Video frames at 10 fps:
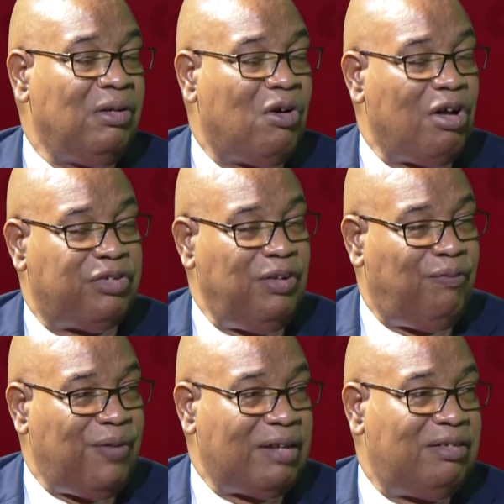
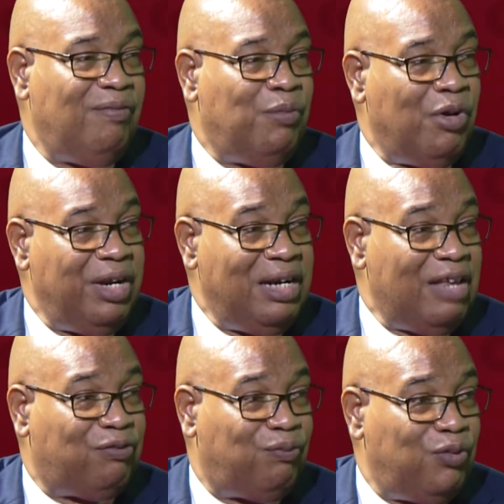cost-effective, burning
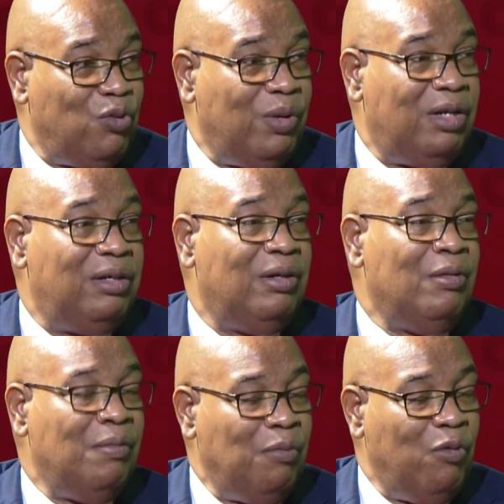less fuel,
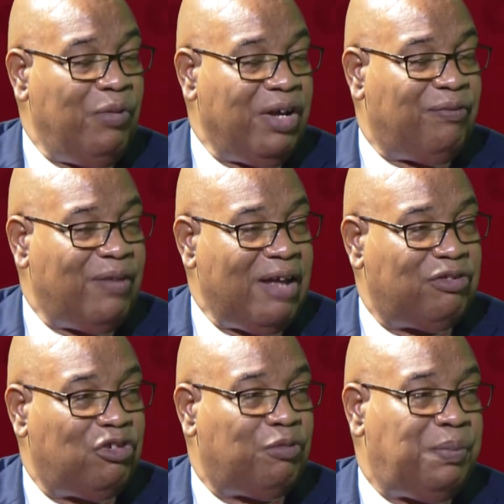moving at
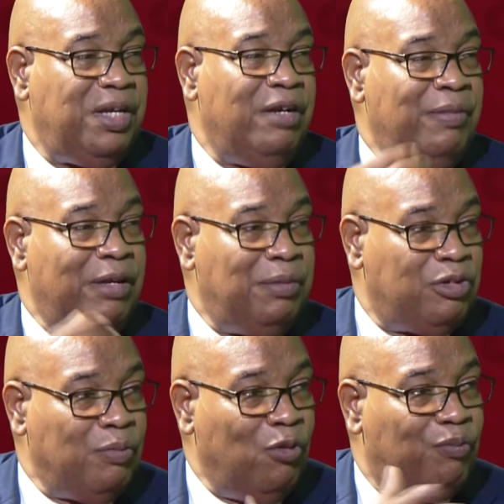faster speed, and be able
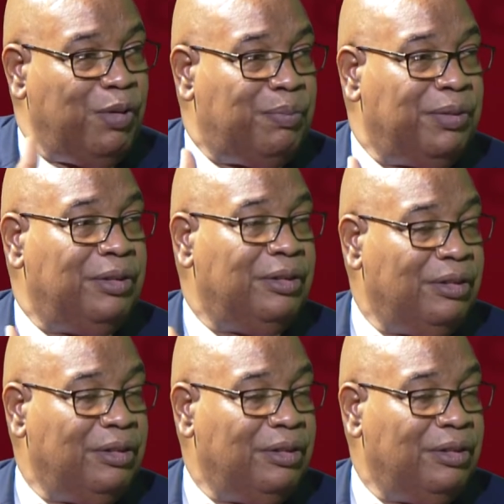to move people